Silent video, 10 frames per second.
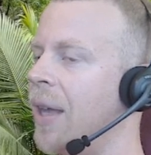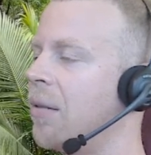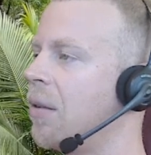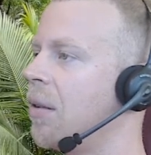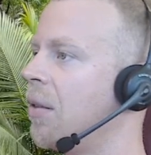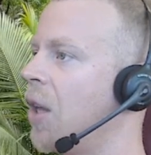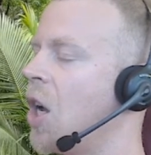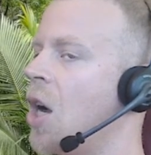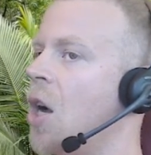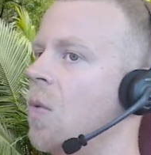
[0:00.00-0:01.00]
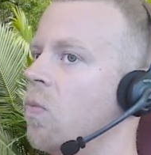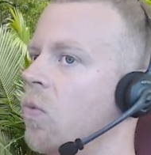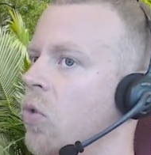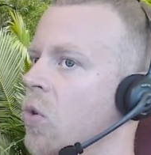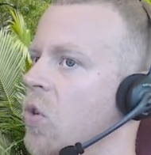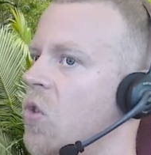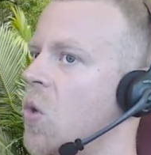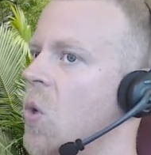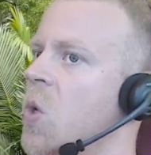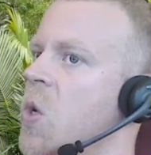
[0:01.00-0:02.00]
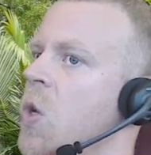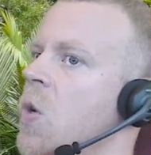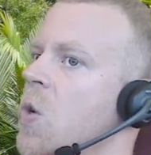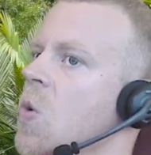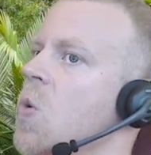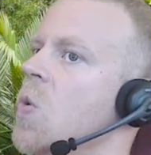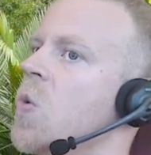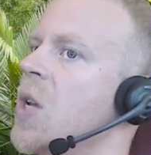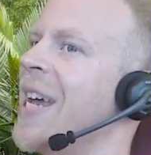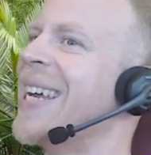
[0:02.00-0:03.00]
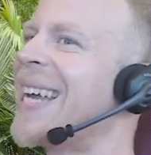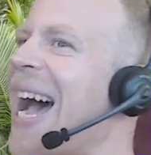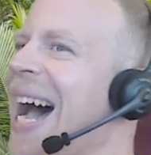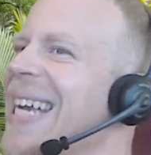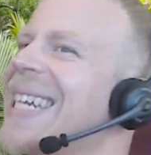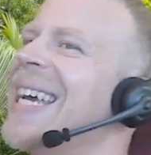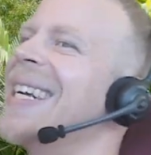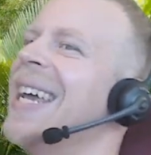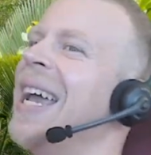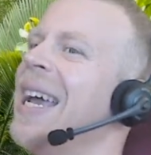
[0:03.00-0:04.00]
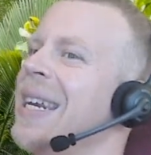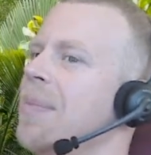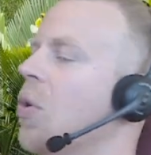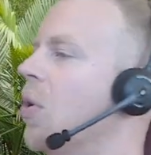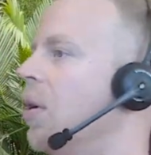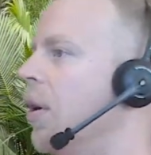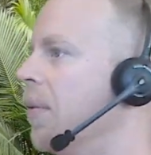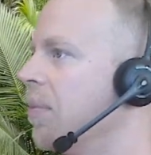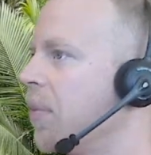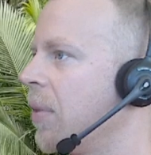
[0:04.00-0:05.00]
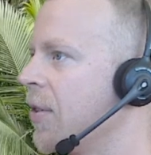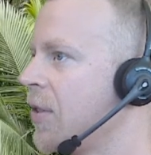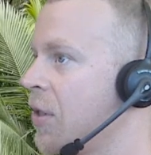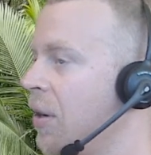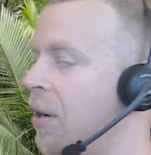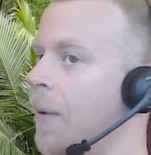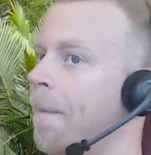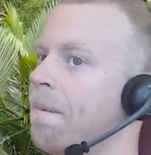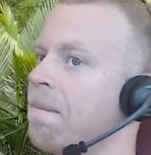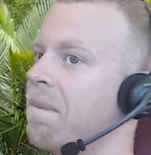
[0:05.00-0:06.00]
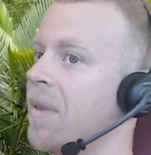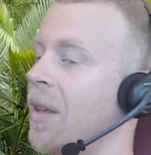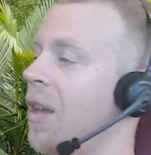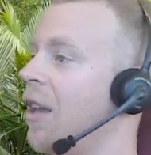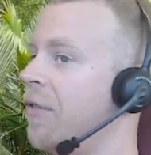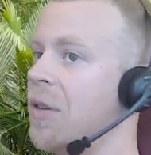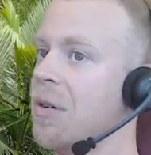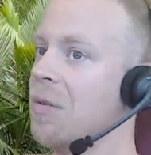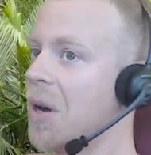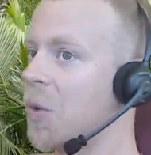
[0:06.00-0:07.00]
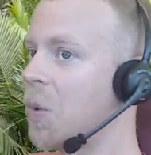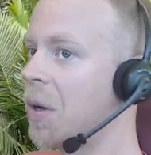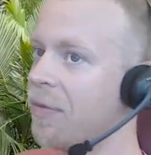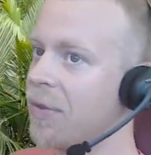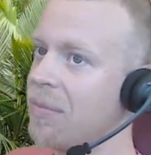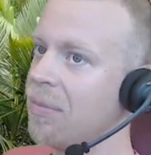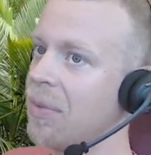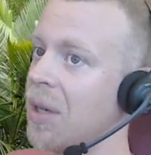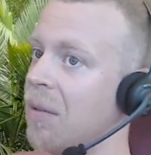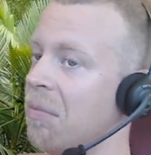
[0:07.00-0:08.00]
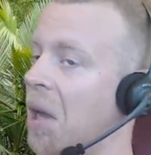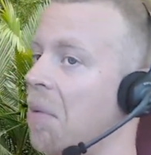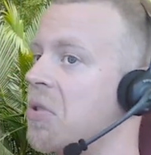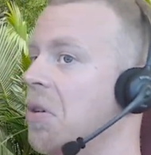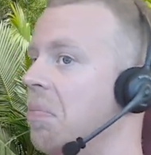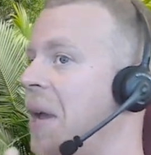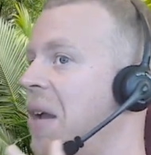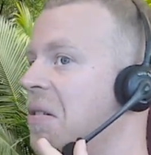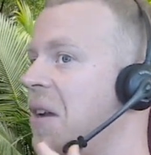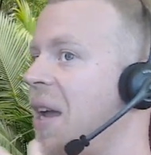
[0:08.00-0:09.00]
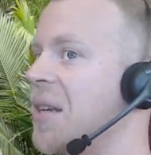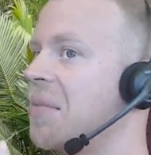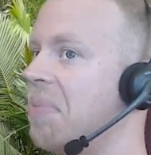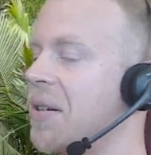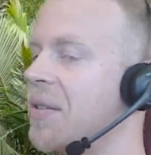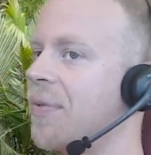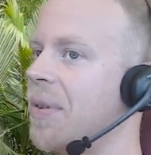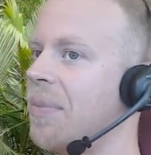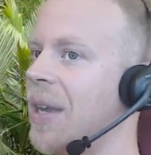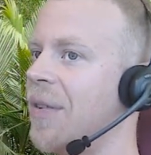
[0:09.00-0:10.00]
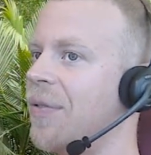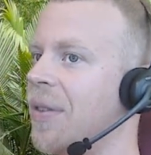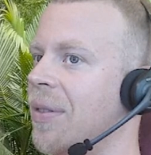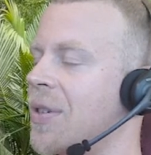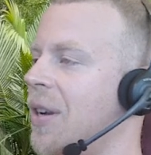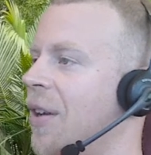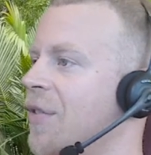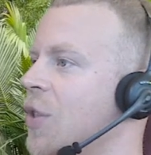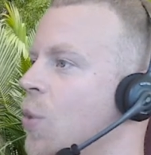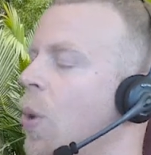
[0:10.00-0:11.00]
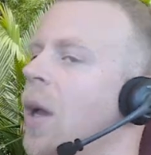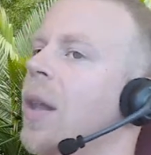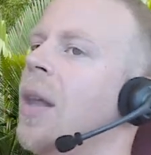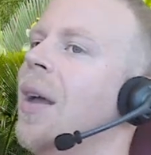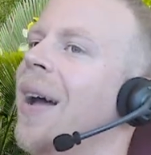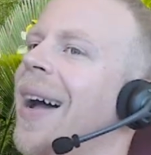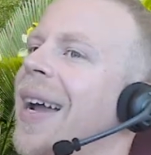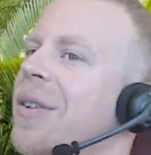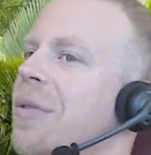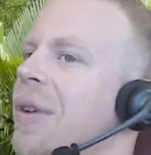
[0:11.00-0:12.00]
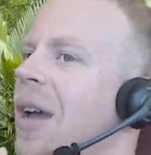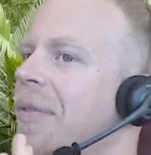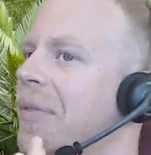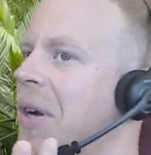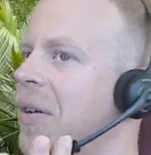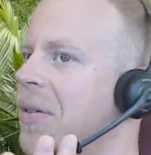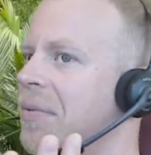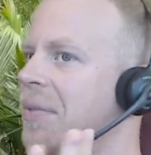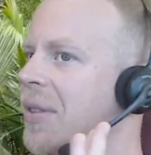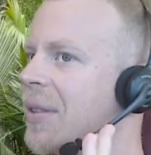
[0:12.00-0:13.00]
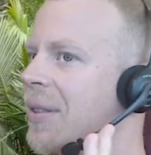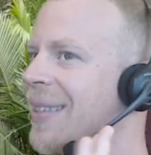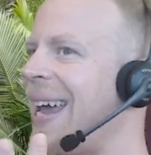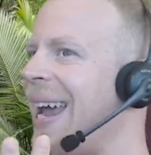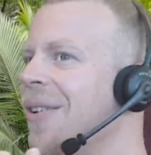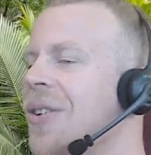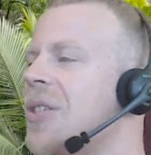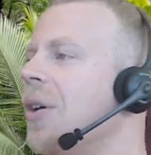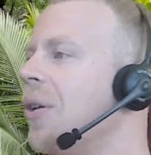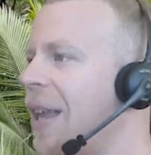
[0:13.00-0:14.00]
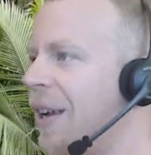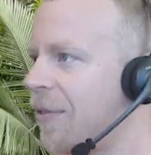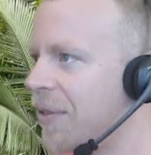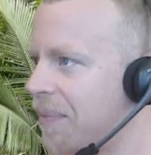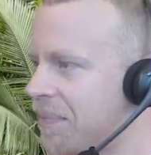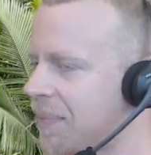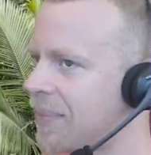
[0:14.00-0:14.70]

that they are discontinued and I can't get any more. So if you want one of them, I'm sure Banggood has a bunch of them left on the shelves as well. I do have around 10 or so left.